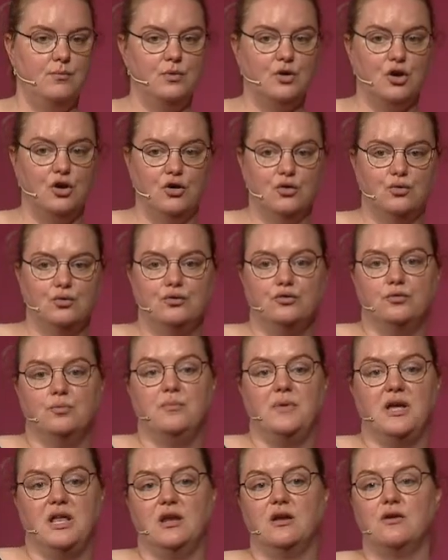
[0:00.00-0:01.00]
use
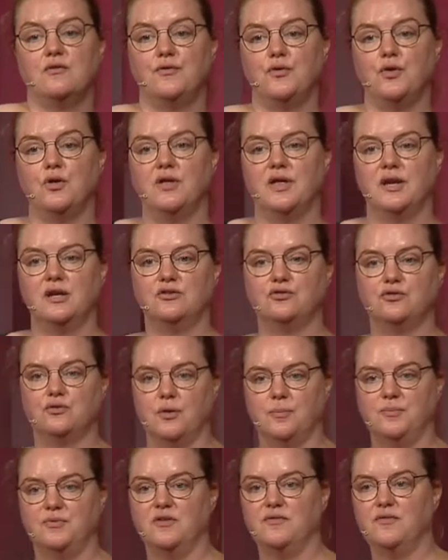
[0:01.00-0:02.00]
meaningful and
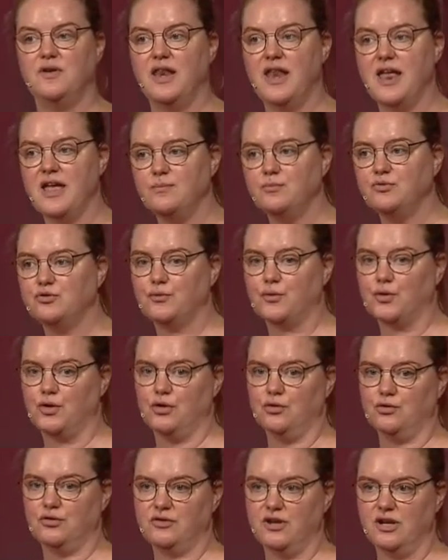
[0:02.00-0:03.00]
descriptive names for
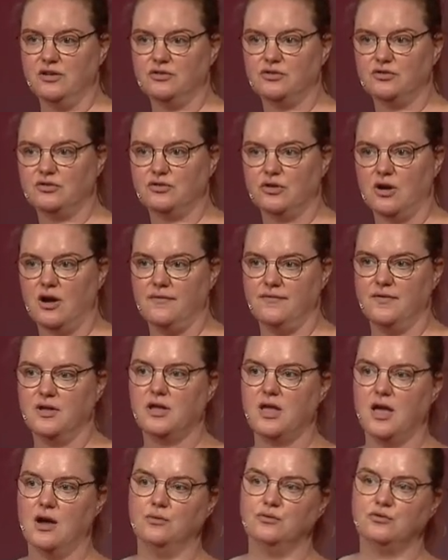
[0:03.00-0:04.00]
your tests. I've
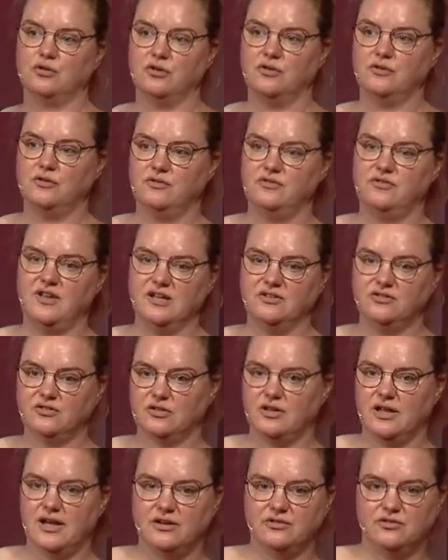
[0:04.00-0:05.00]
encountered test
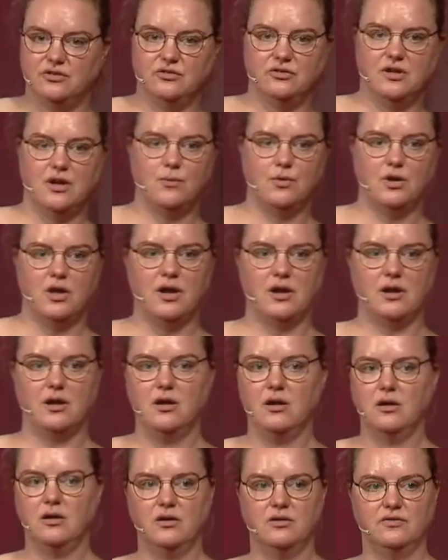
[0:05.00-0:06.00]
classes that were like,
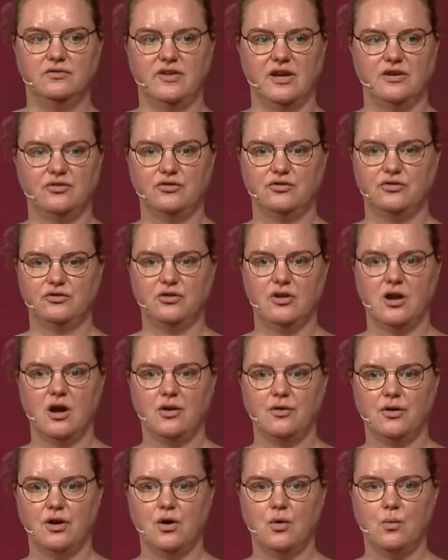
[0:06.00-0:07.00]
test
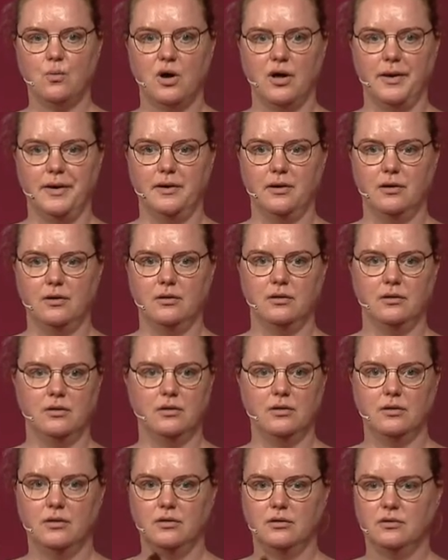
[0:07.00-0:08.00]
scenario one,
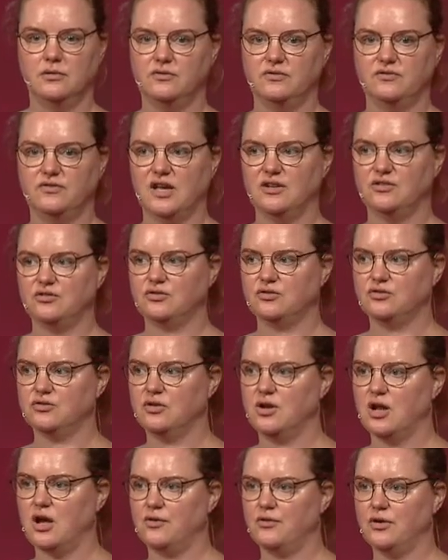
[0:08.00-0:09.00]
test
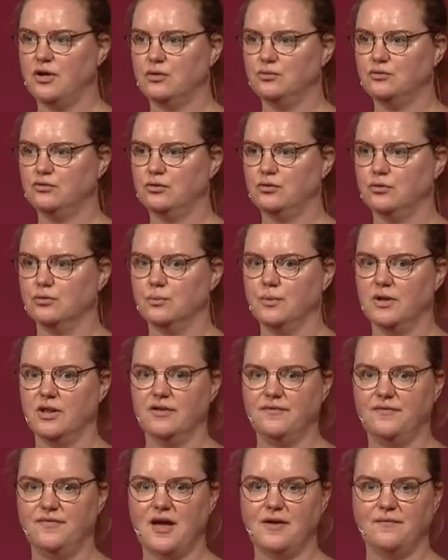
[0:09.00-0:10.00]
scenario two. Well,
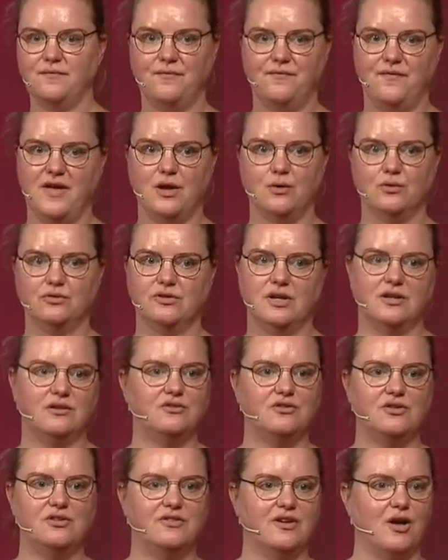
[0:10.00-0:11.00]
if that fails, that
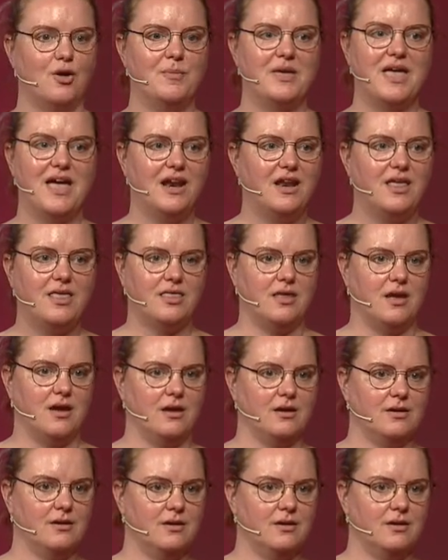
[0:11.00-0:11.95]
doesn't tell me anything.